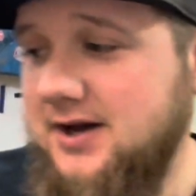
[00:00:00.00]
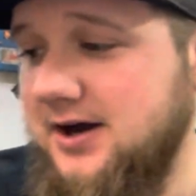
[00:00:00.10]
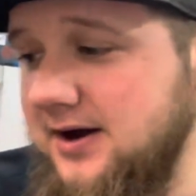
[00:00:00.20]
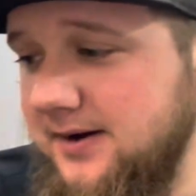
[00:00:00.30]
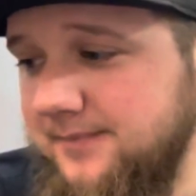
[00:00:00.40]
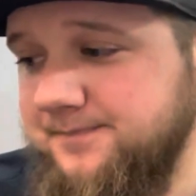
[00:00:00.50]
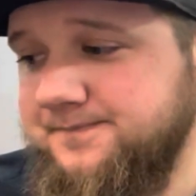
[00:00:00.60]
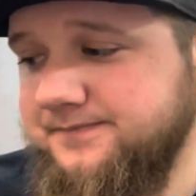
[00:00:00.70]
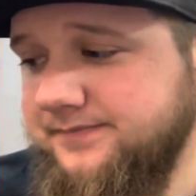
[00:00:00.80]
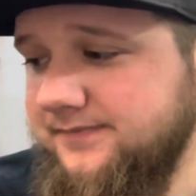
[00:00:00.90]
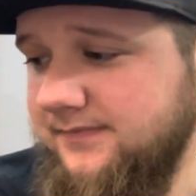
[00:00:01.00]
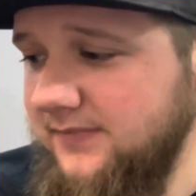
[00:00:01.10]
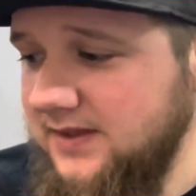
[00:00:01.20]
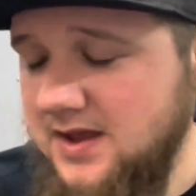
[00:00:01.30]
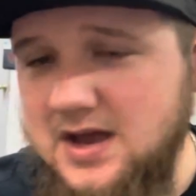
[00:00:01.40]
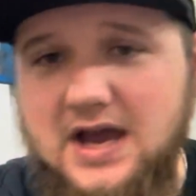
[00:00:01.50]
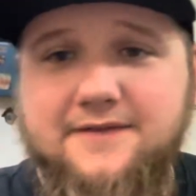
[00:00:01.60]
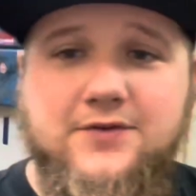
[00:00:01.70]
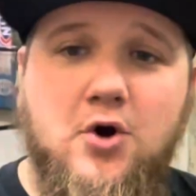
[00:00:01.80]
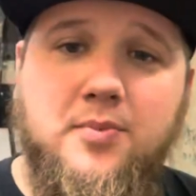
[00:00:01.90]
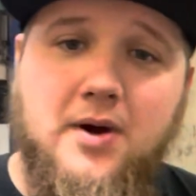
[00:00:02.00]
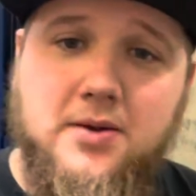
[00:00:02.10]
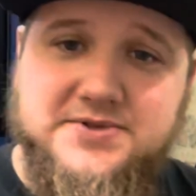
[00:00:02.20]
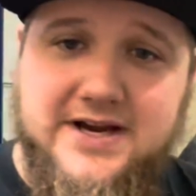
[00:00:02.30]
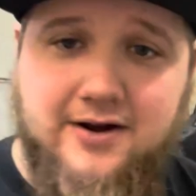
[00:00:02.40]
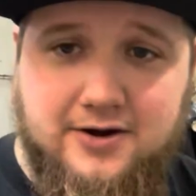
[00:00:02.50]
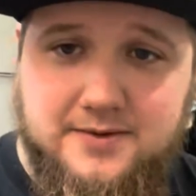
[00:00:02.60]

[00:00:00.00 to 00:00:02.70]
I have no problem tearing